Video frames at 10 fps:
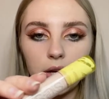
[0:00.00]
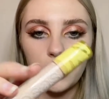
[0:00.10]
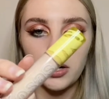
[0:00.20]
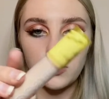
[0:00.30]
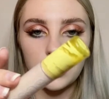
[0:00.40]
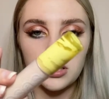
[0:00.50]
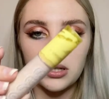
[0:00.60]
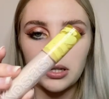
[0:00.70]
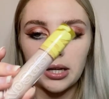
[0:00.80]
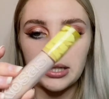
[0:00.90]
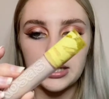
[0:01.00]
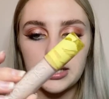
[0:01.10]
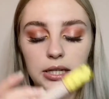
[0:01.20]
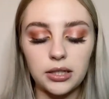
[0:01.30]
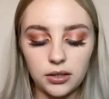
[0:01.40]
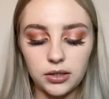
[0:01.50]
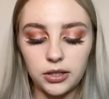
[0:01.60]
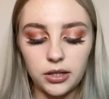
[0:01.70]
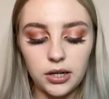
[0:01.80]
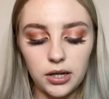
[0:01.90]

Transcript: Kosas concealer,